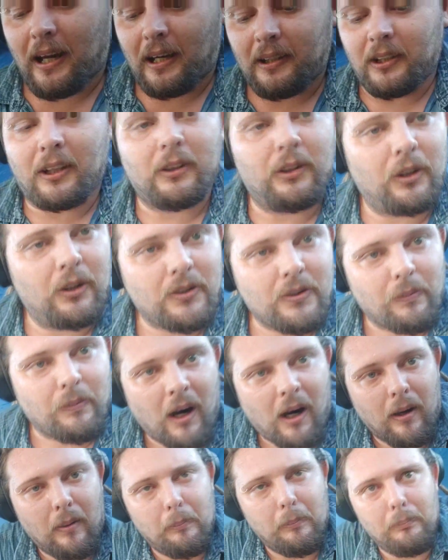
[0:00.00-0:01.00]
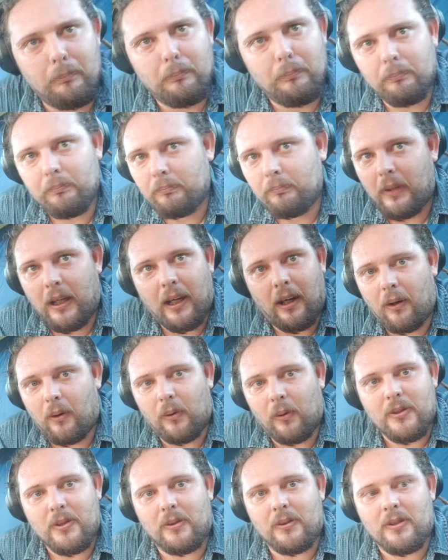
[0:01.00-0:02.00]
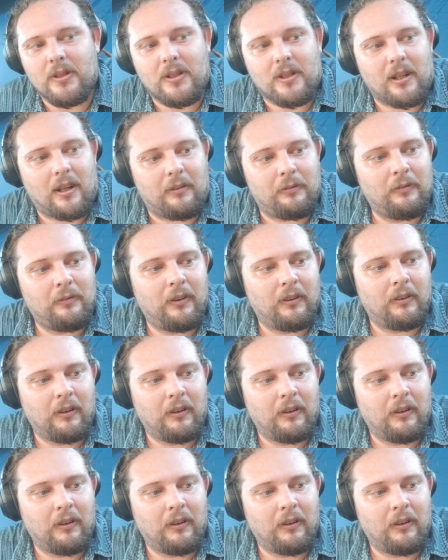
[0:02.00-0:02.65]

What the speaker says: that. You can use rum, all sorts of stuff.